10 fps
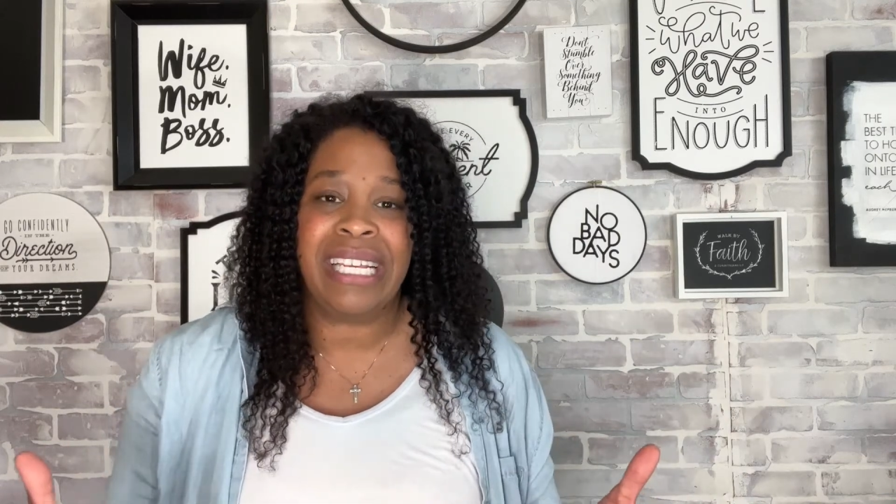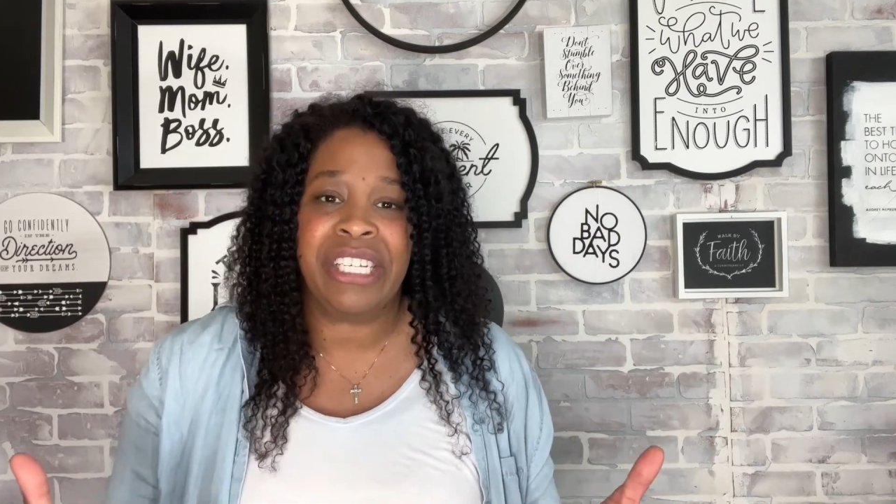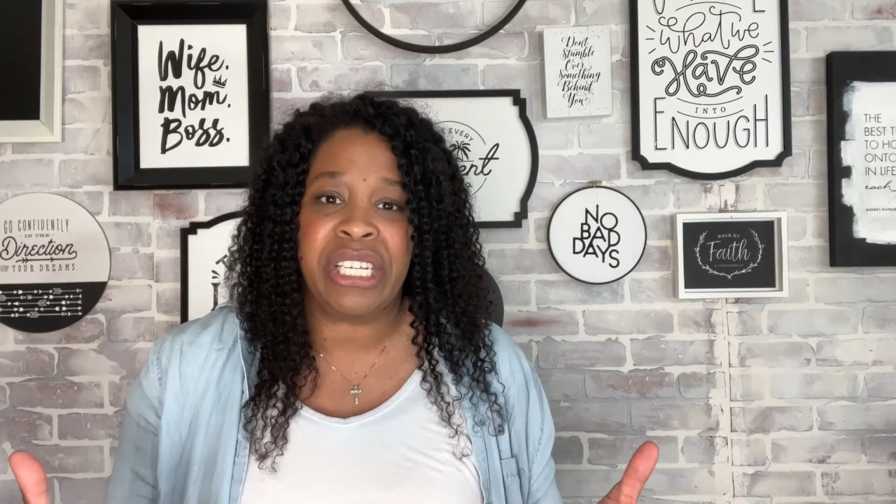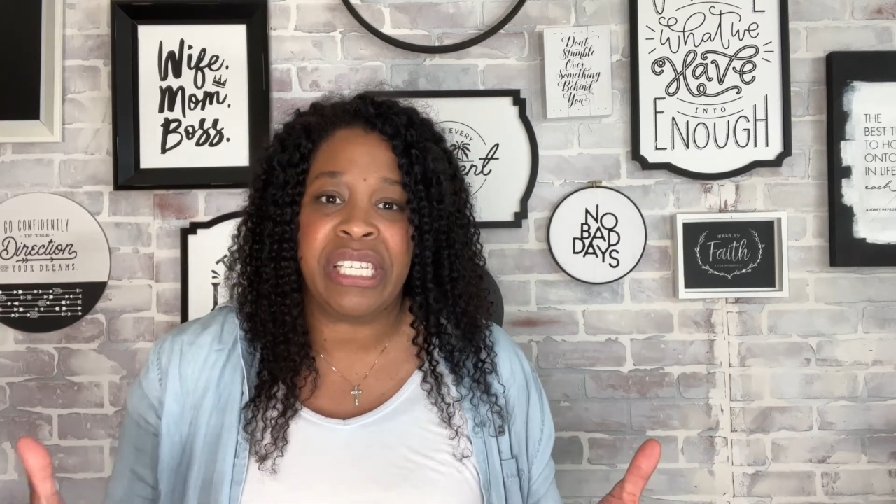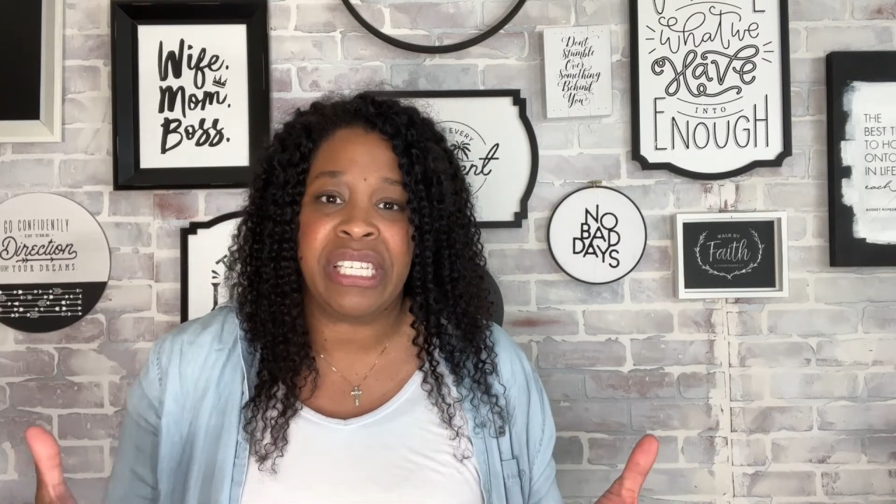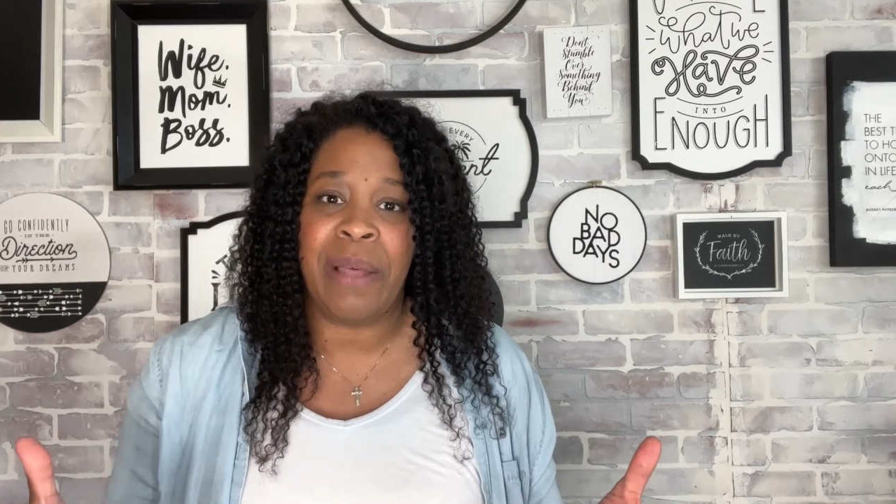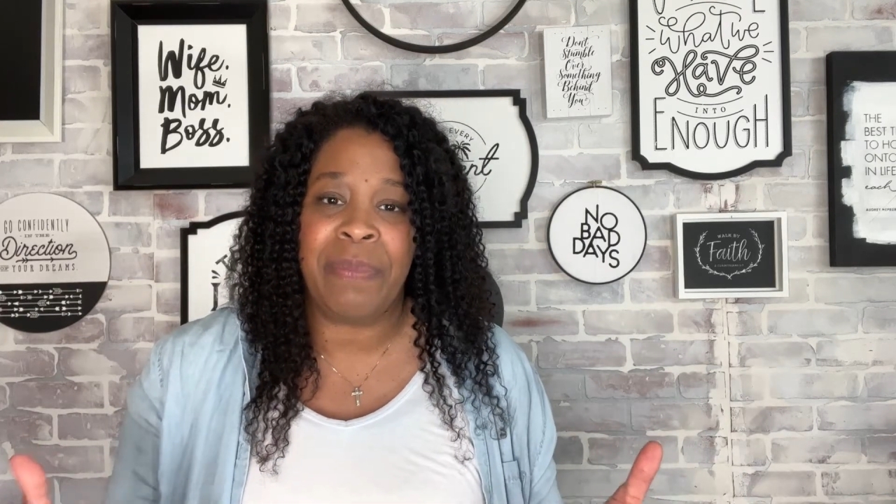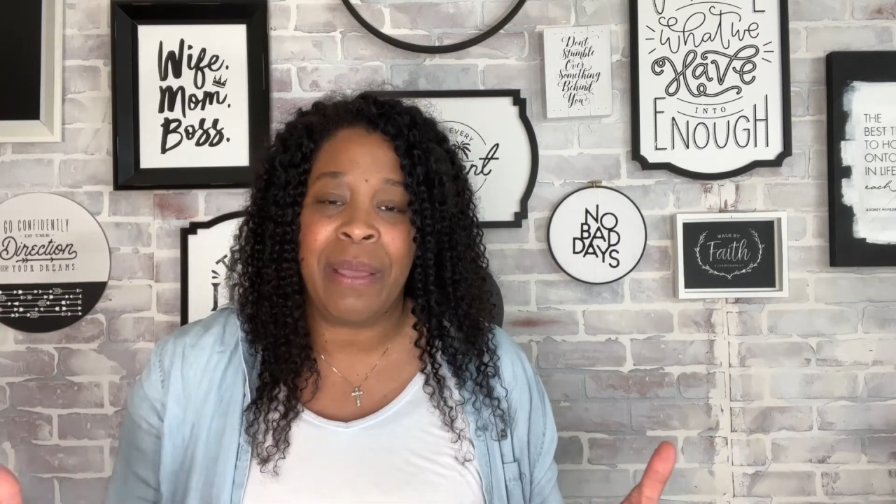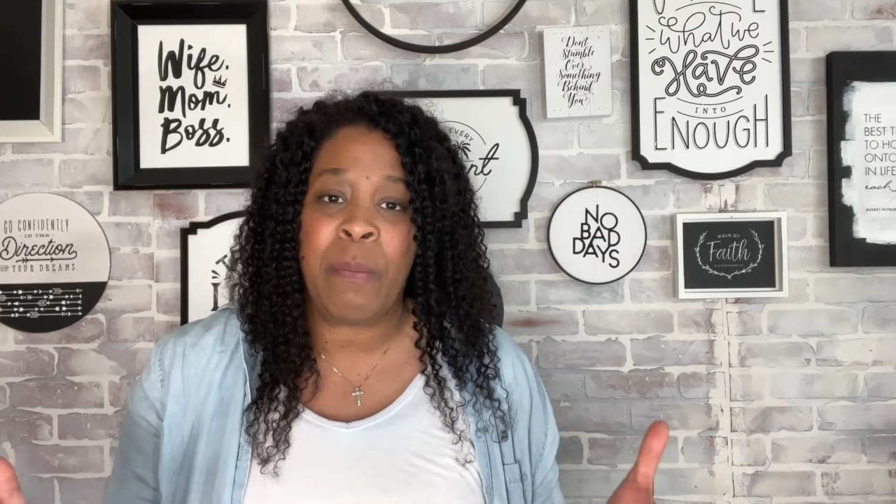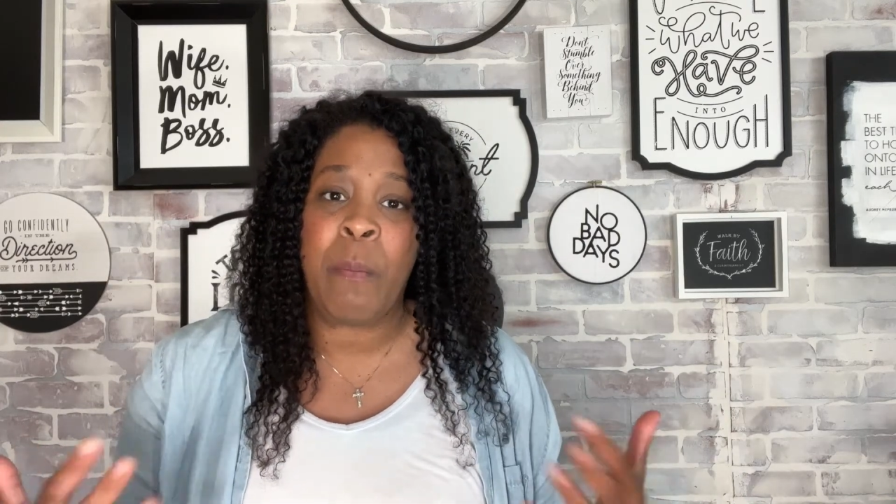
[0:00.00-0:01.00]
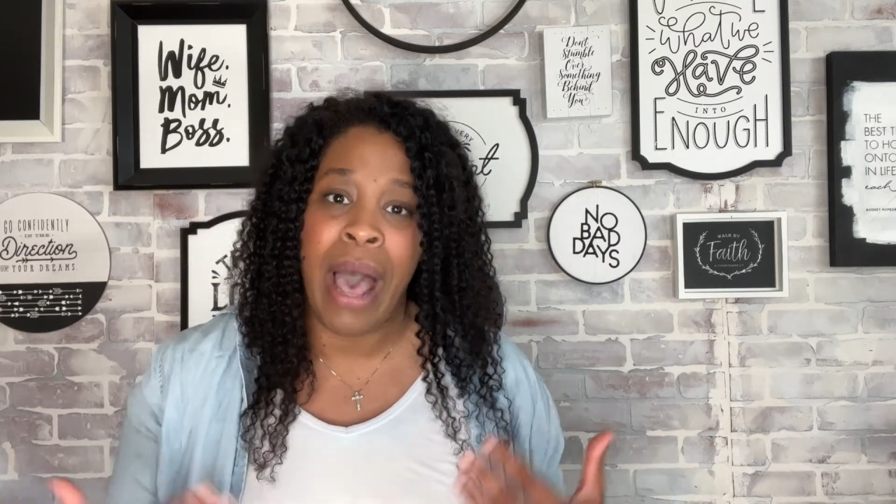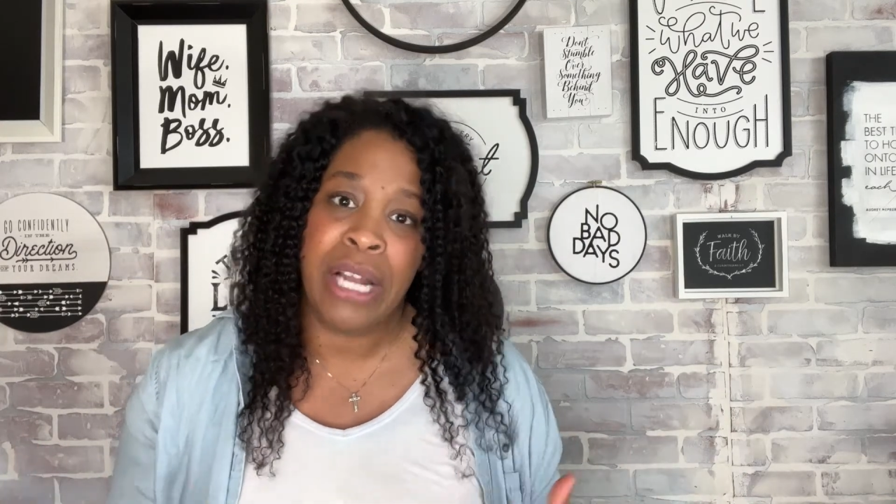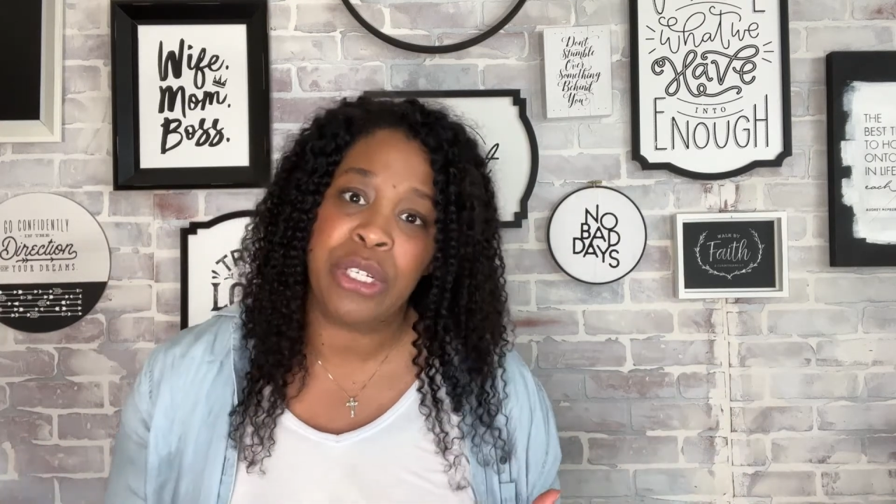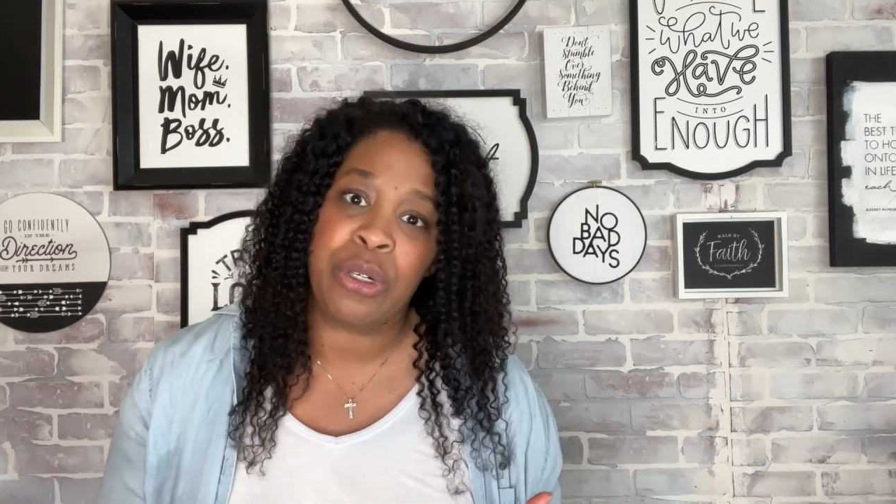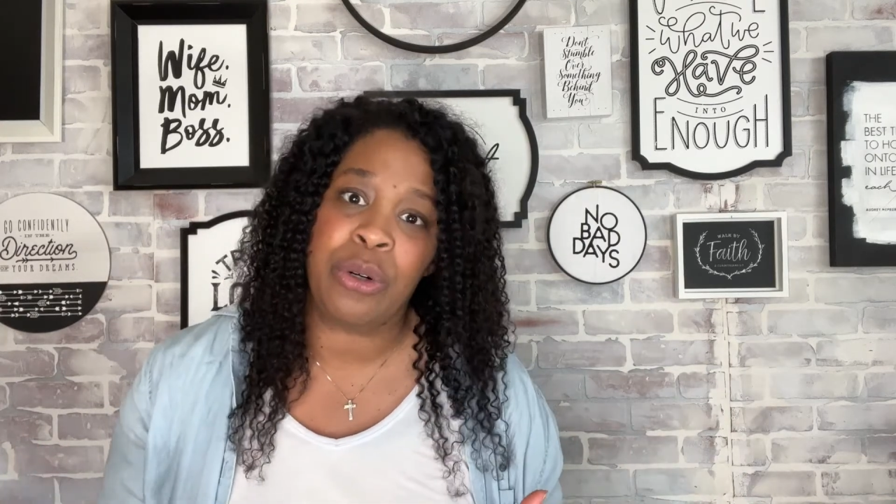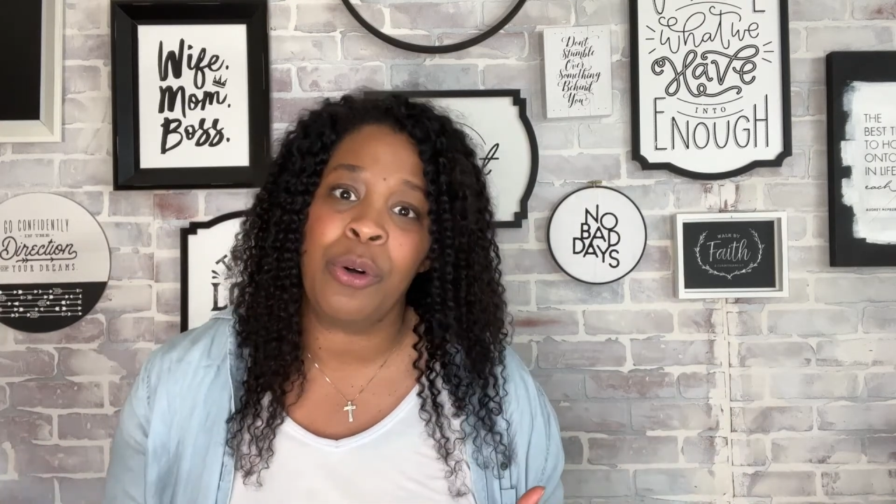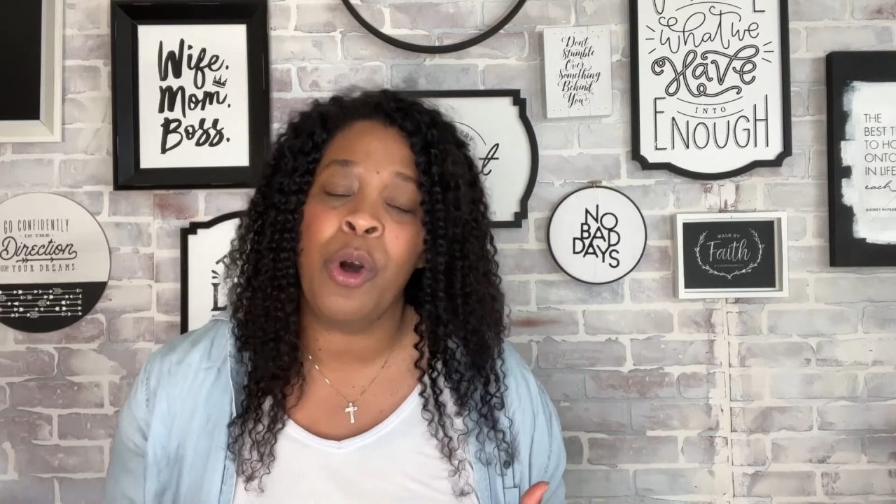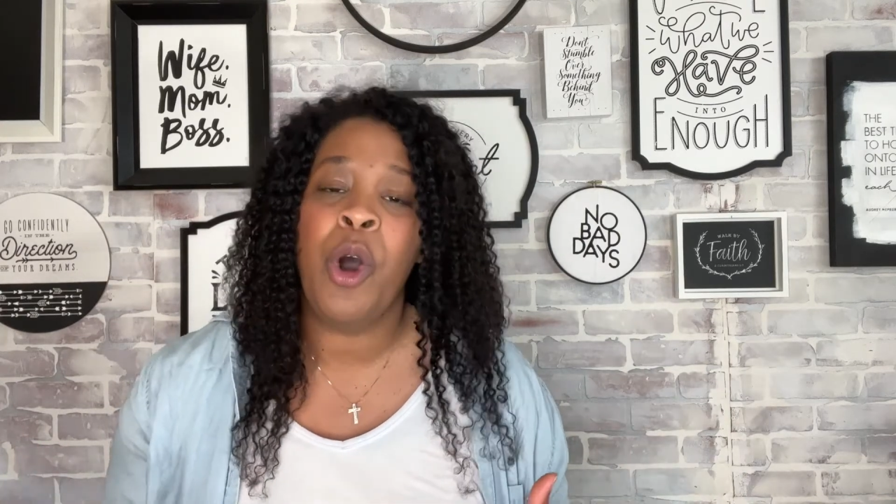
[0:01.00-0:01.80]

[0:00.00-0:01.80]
is just something magical